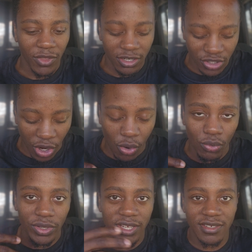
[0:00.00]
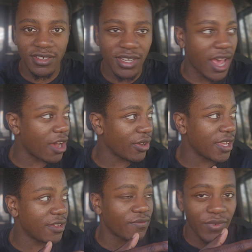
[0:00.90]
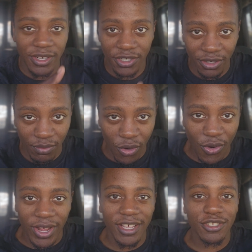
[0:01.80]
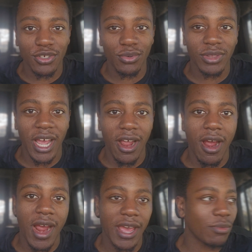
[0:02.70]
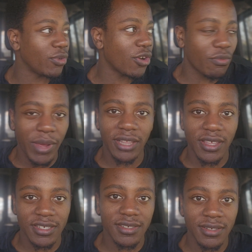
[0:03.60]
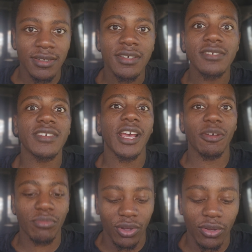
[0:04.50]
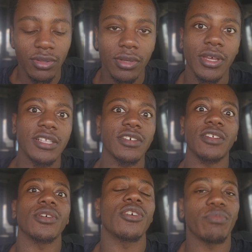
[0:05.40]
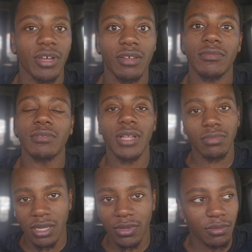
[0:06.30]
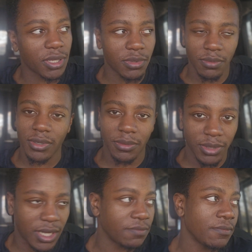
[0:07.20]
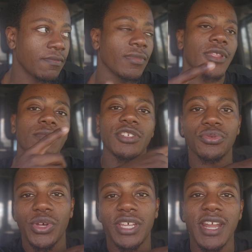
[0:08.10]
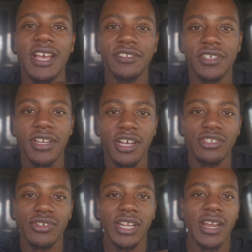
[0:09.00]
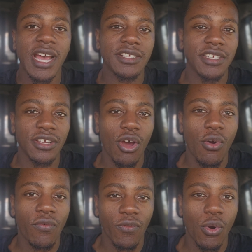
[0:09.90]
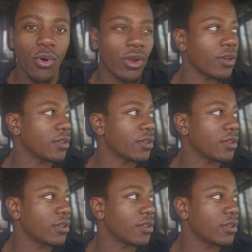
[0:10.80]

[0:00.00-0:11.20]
So this is how he ventured more into, like, all right, we're gonna make this second book into the third book, and blah blah blah blah blah blah blah. Between 1900 and 1904